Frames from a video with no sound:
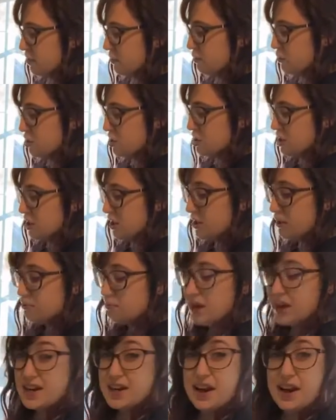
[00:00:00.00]
and mushy and you
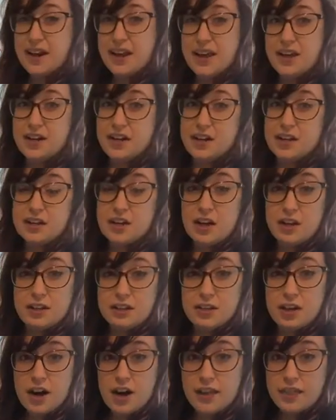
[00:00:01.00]
might not get any
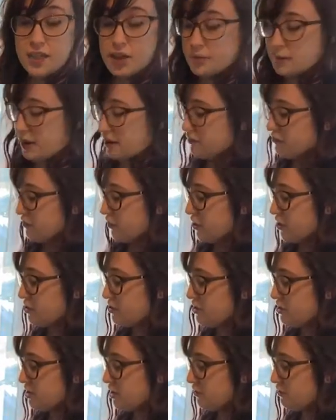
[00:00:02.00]
color on them at
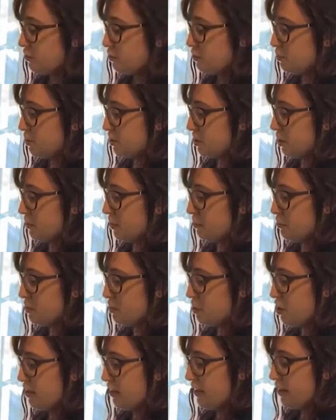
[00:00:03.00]
first if you put them in with
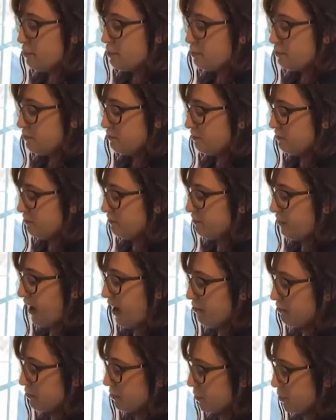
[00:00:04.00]
all that fat
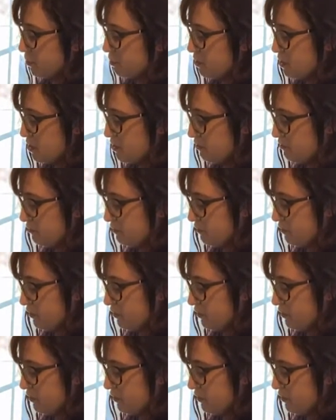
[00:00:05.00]
from the beef.